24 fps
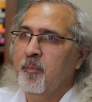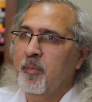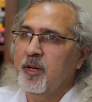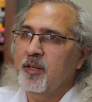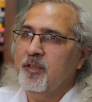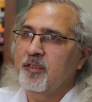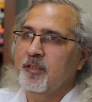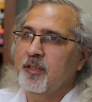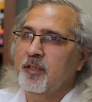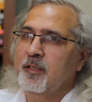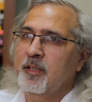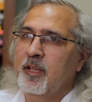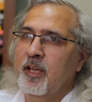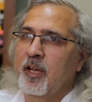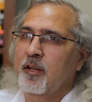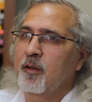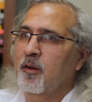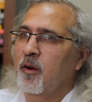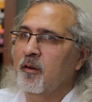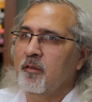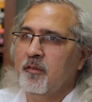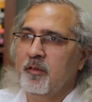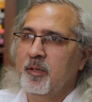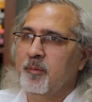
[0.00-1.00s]
person
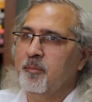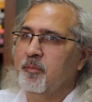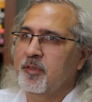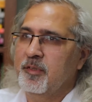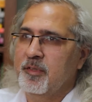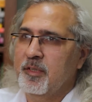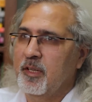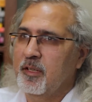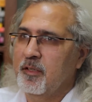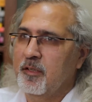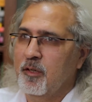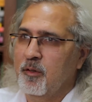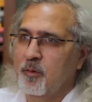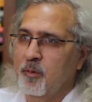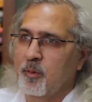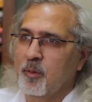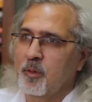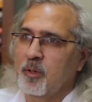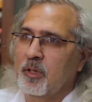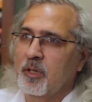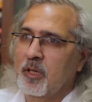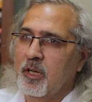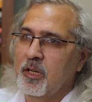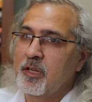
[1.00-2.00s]
cannot represent a
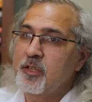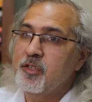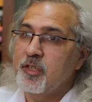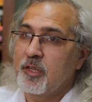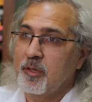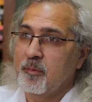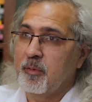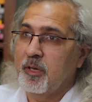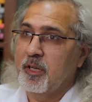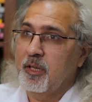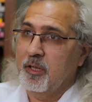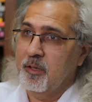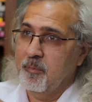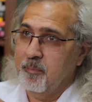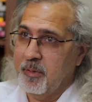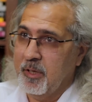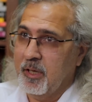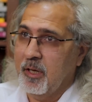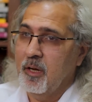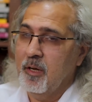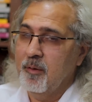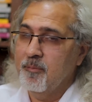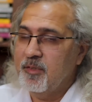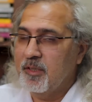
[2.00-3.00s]
whole culture, but it
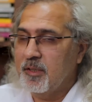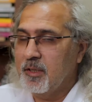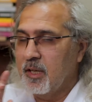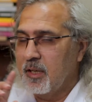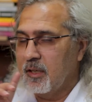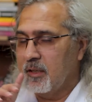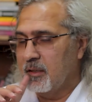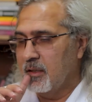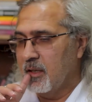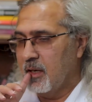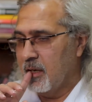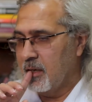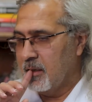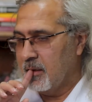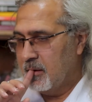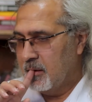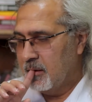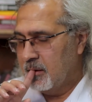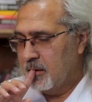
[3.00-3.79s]
becomes like that.